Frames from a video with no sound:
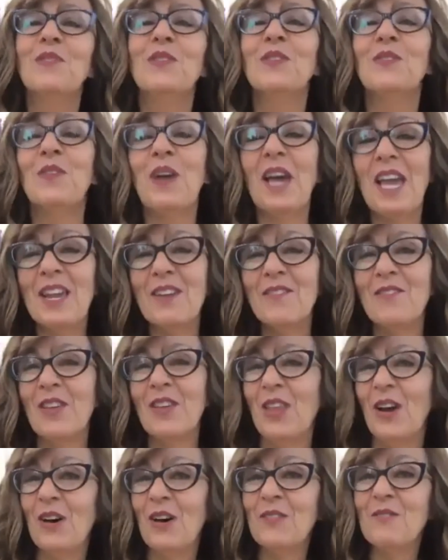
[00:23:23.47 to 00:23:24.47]
away
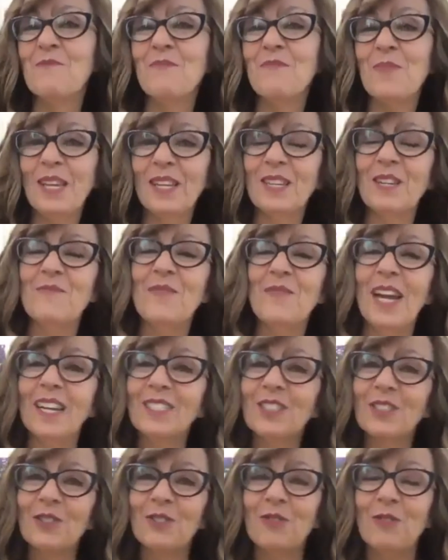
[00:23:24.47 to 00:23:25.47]
with all the ma-
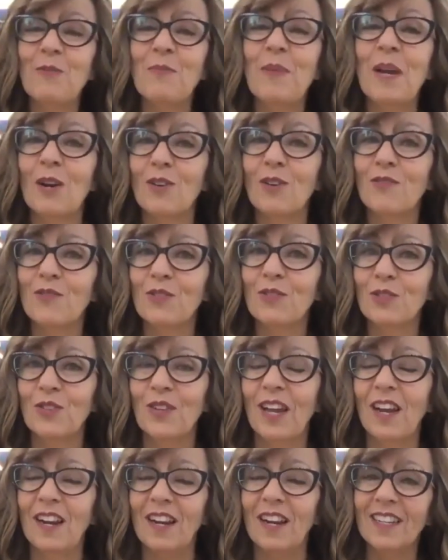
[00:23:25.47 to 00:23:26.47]
magical, powerful
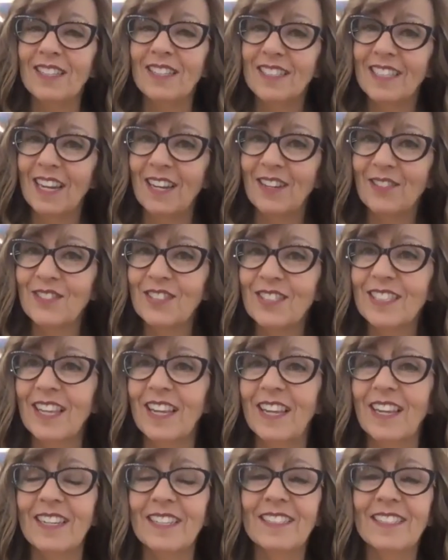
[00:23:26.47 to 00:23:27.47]
uh, sounds
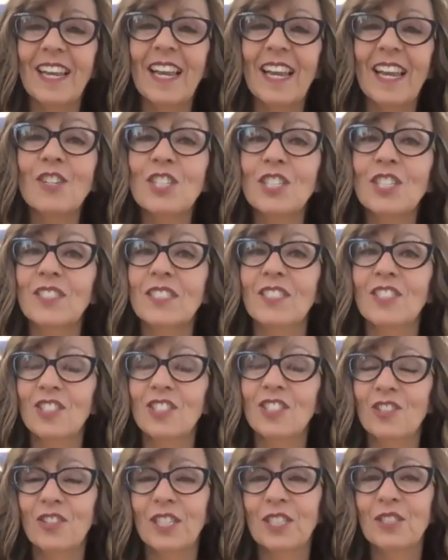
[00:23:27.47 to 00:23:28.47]
and energy
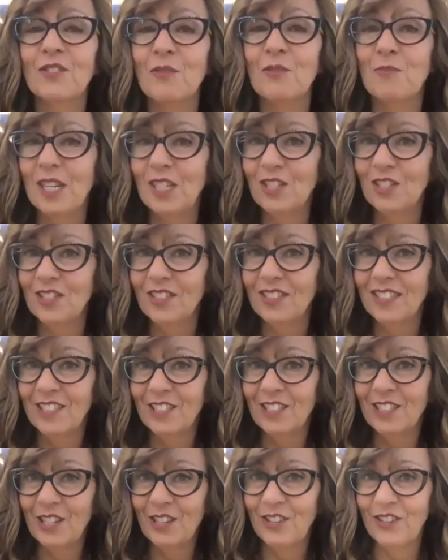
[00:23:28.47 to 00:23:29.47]
transformations that
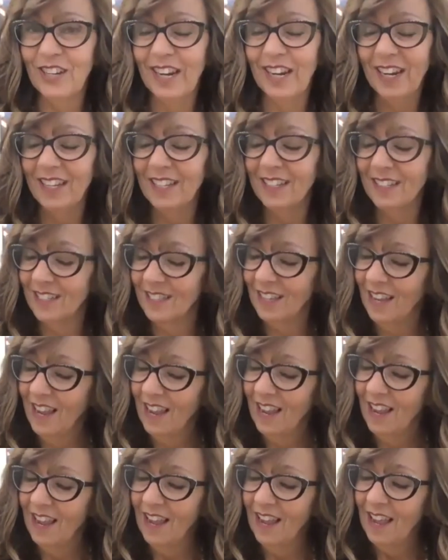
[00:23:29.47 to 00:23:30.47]
she creates.
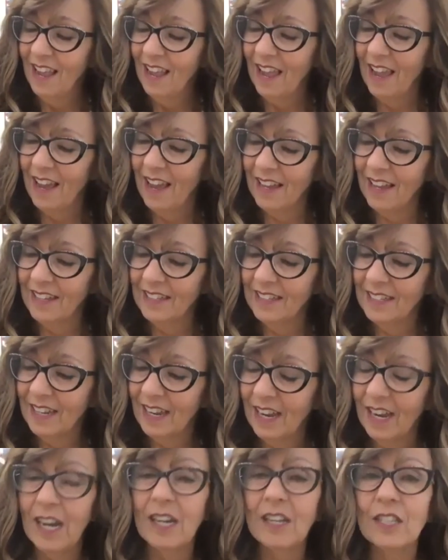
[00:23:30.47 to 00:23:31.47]
And
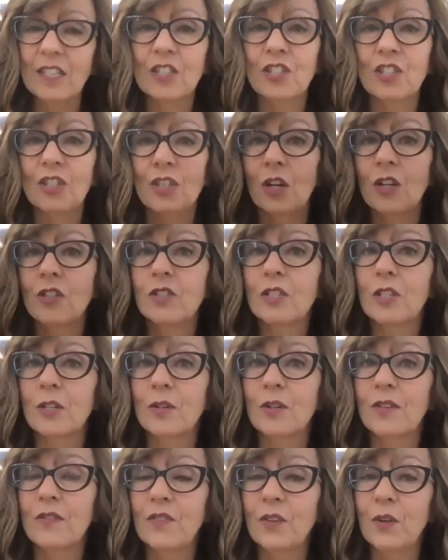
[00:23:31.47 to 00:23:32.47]
uh, you should also,
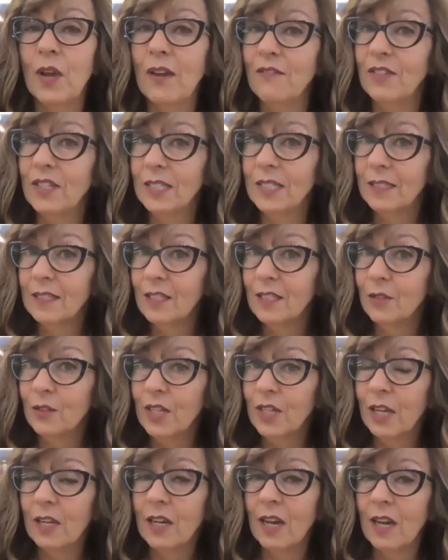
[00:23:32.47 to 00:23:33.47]
if you haven't done so
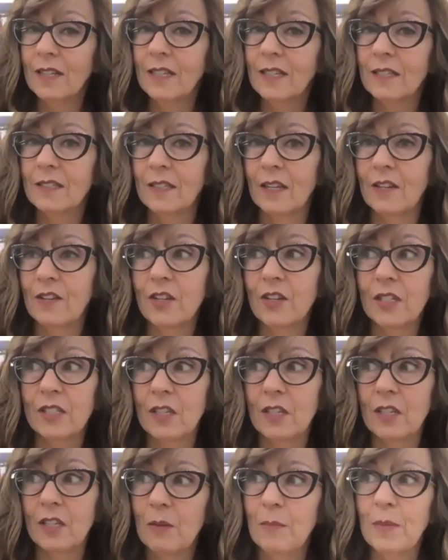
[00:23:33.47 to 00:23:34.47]
yet, contact Sandra and
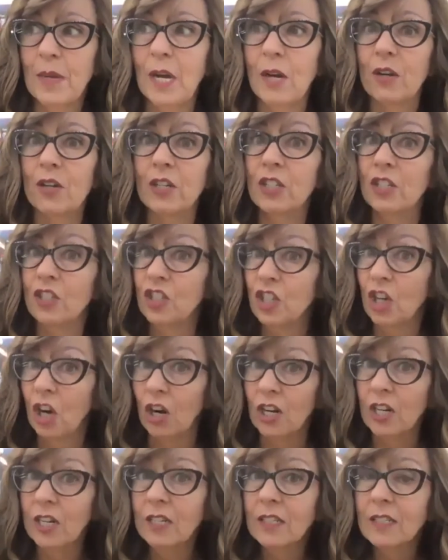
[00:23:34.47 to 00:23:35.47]
talk about your
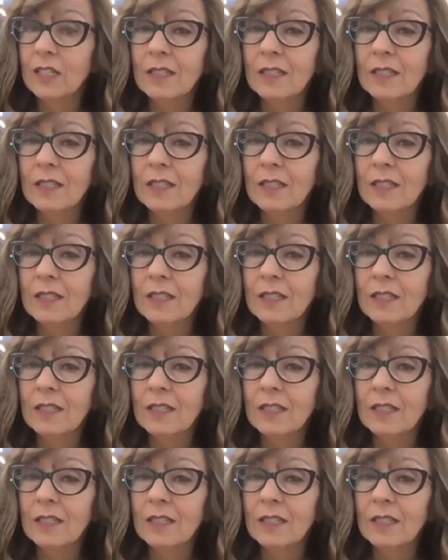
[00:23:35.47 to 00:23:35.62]
chart